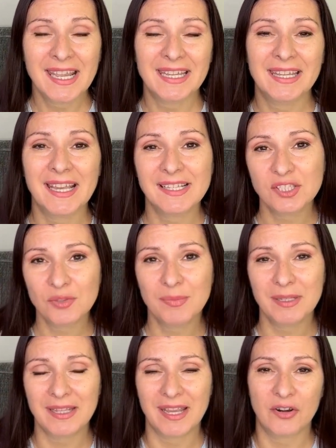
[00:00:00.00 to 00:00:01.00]
It has to
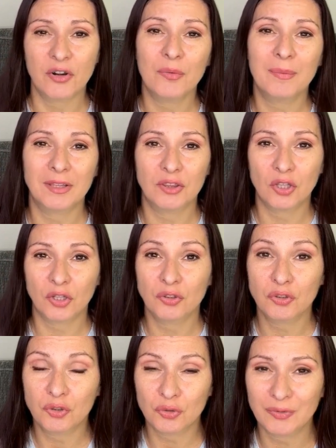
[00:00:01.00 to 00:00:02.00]
be narrow, but
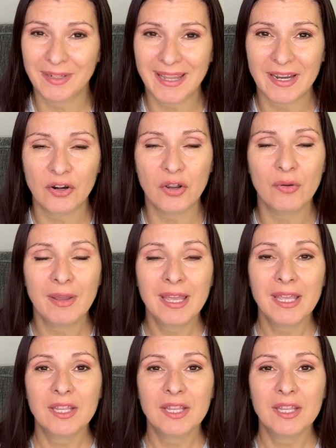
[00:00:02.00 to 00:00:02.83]
not too narrow.